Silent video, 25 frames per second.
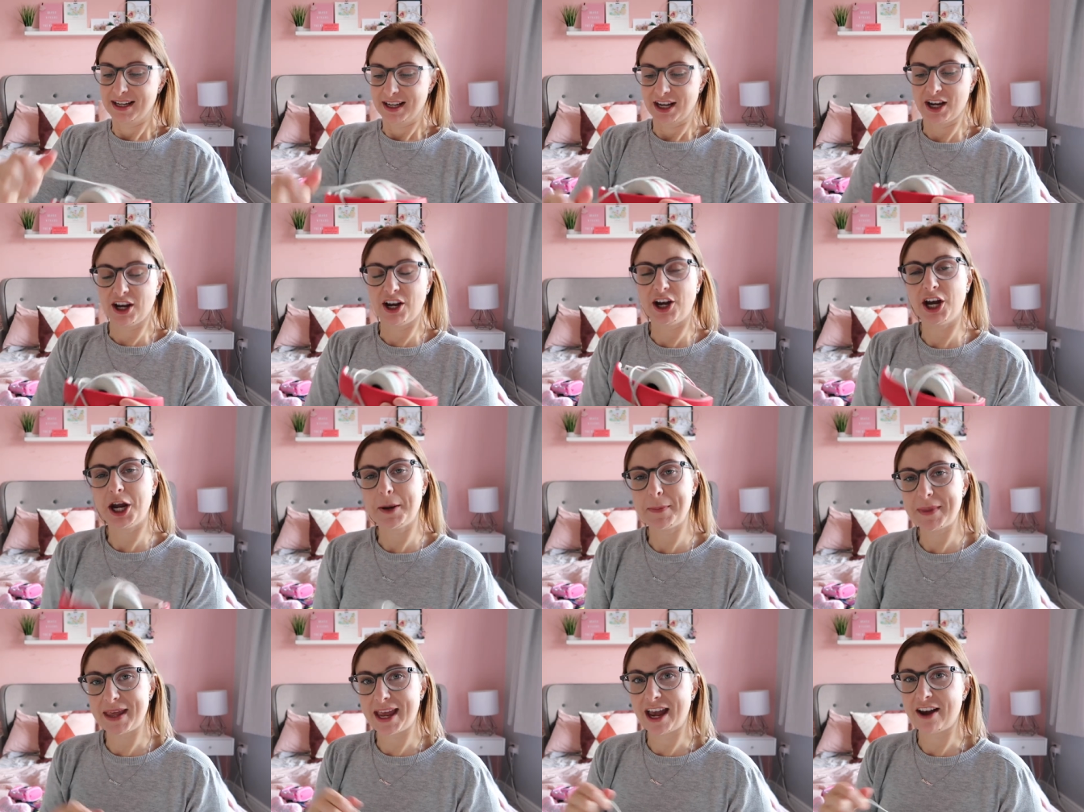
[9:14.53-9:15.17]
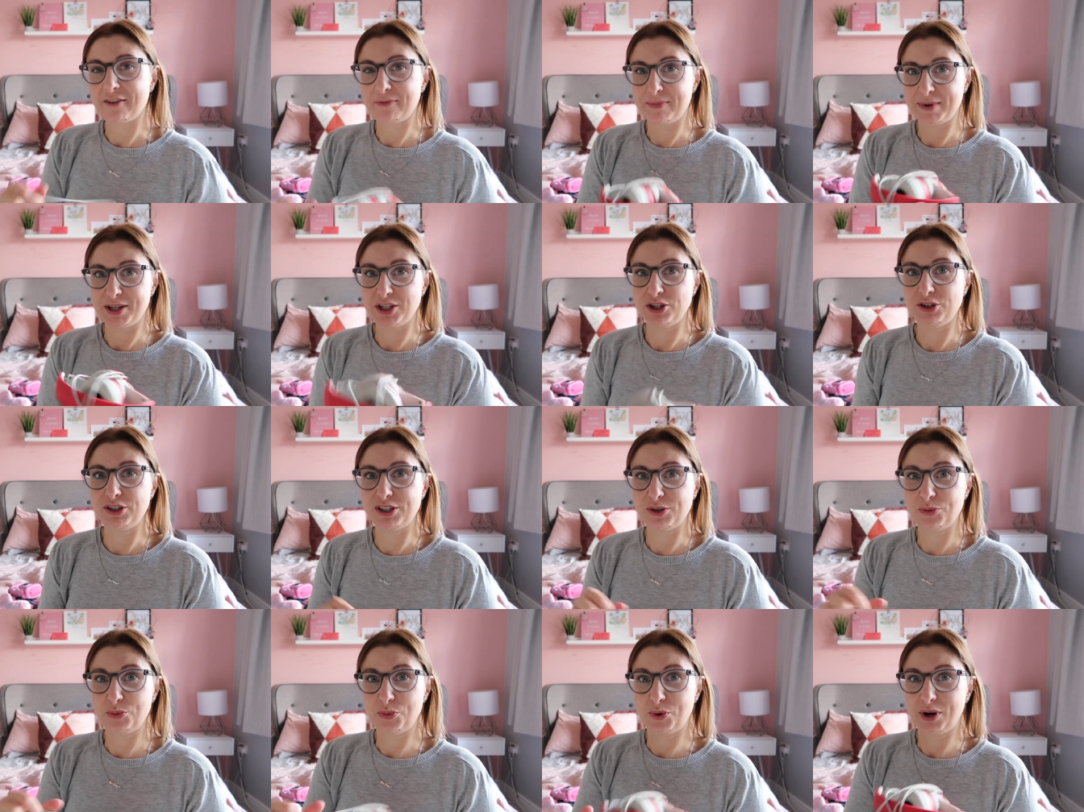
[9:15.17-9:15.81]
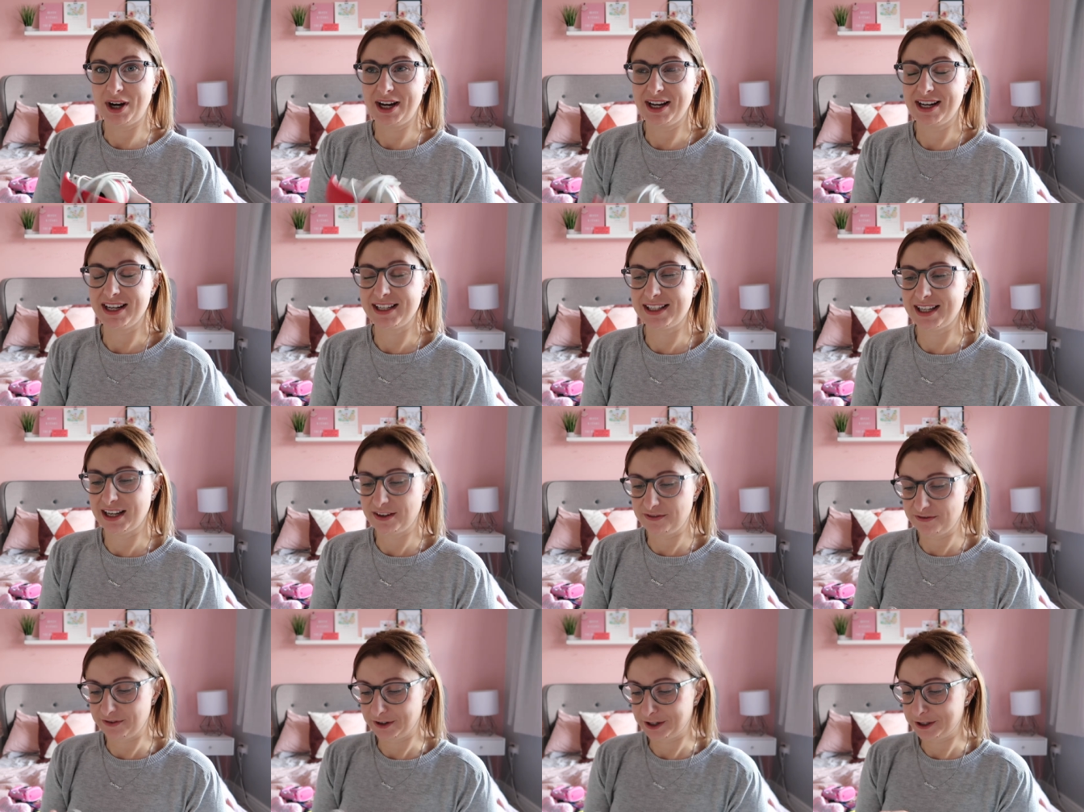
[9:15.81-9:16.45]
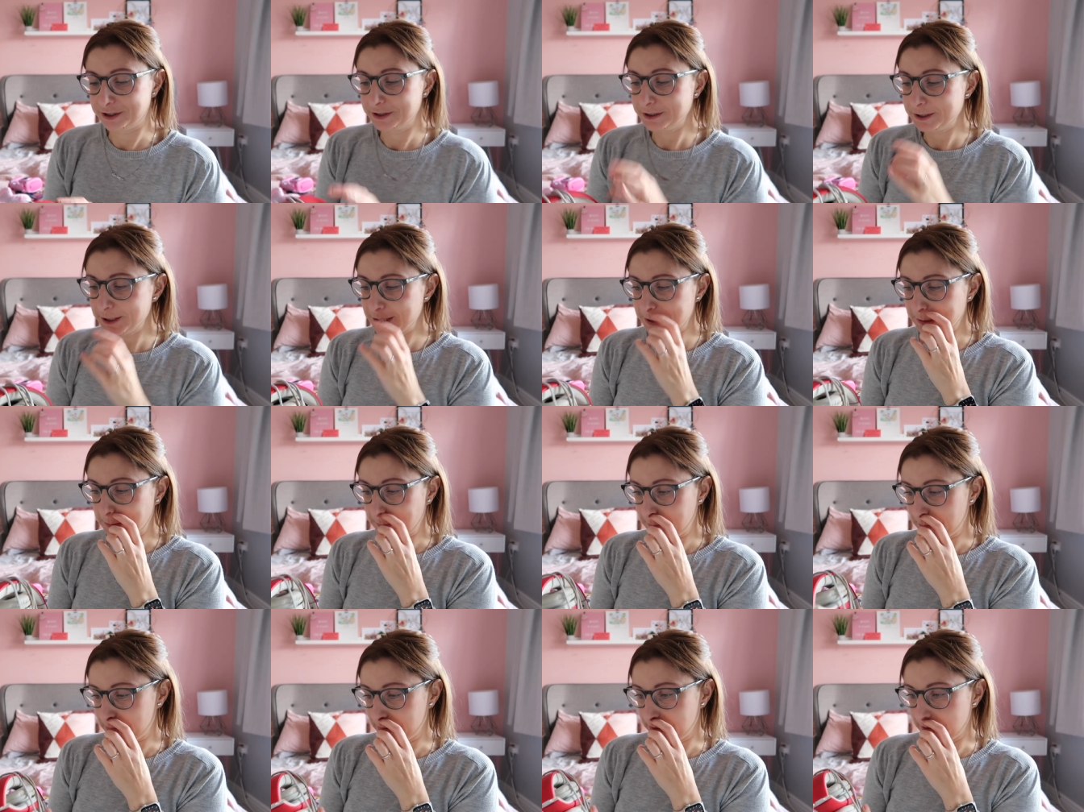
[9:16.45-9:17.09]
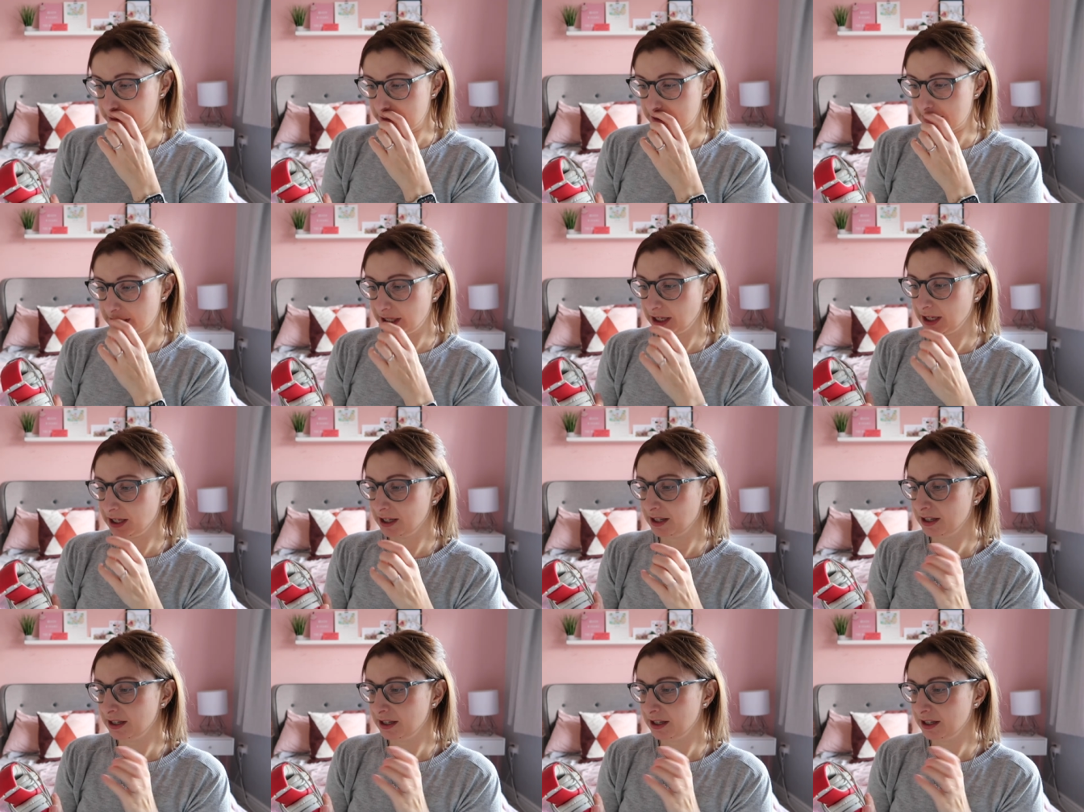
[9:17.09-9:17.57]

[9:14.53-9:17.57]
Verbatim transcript: At home they have been using wireless headphones, but